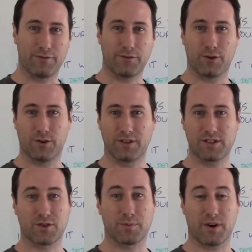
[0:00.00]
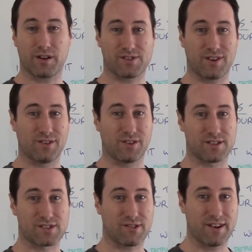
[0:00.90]
For digital products, you can look at
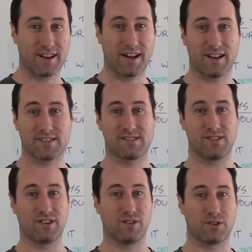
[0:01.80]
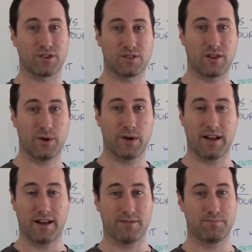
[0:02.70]
screencasts, you can look
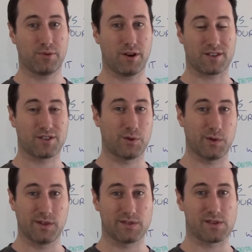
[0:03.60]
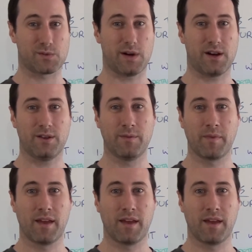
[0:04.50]
at product tours as well.